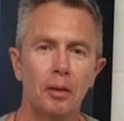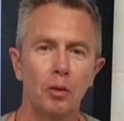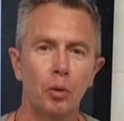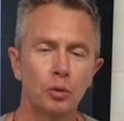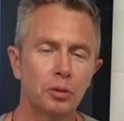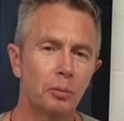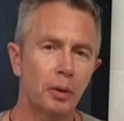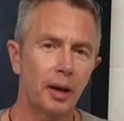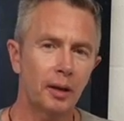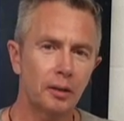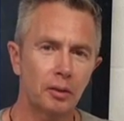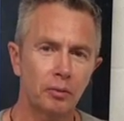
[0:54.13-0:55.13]
awesome
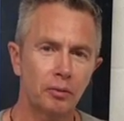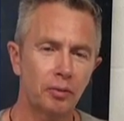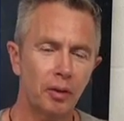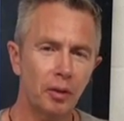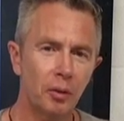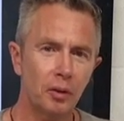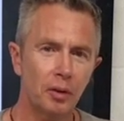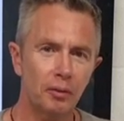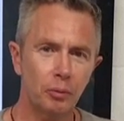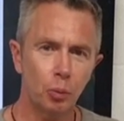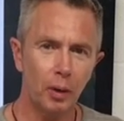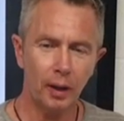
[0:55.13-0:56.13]
brand, very
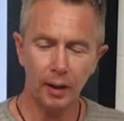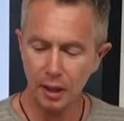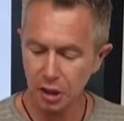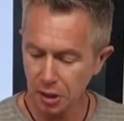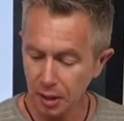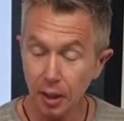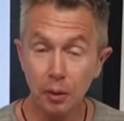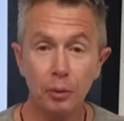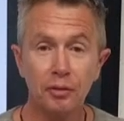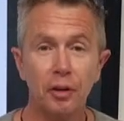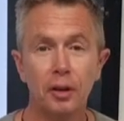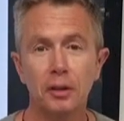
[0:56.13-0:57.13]
well engineered. We're
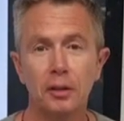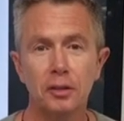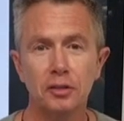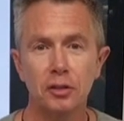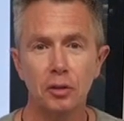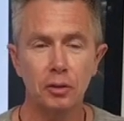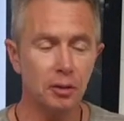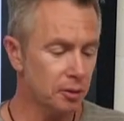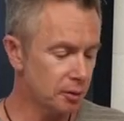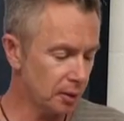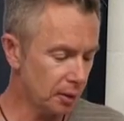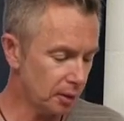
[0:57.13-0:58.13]
finding these scooters,
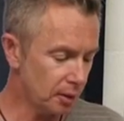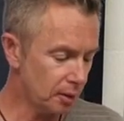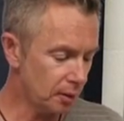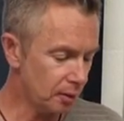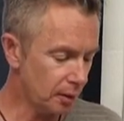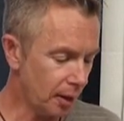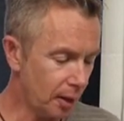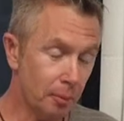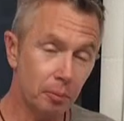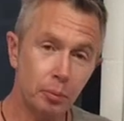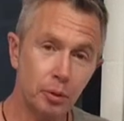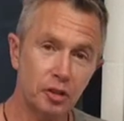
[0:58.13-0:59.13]
the
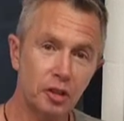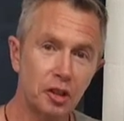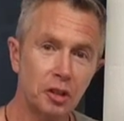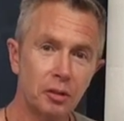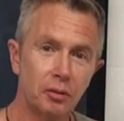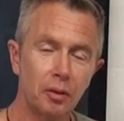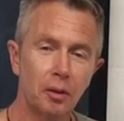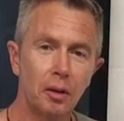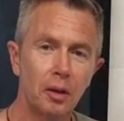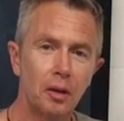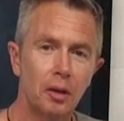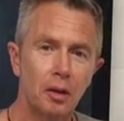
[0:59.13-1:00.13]
precision of
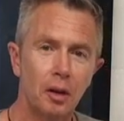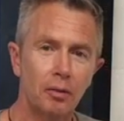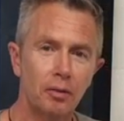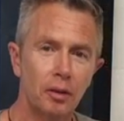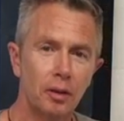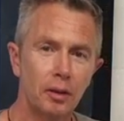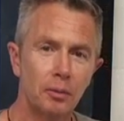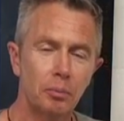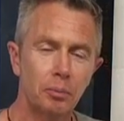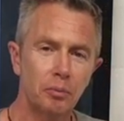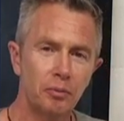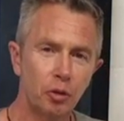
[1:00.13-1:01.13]
the
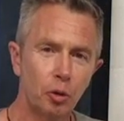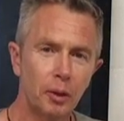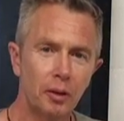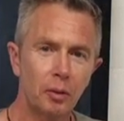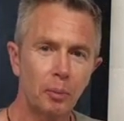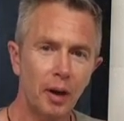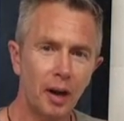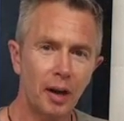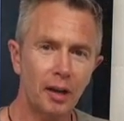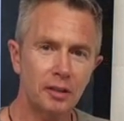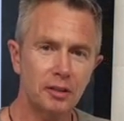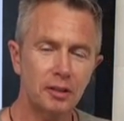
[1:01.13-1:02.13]
forming of the
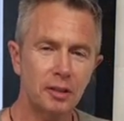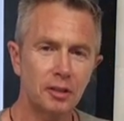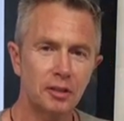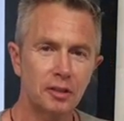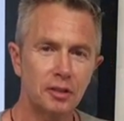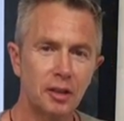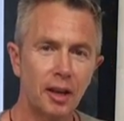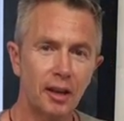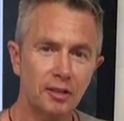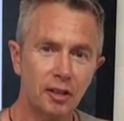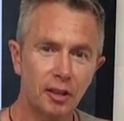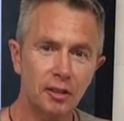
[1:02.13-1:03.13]
parts is
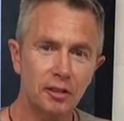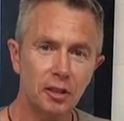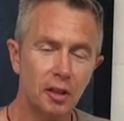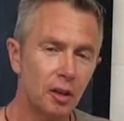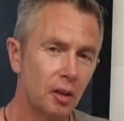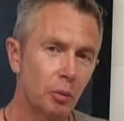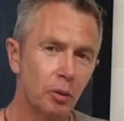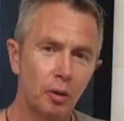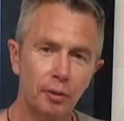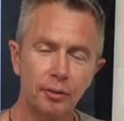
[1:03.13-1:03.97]
excellent. We're not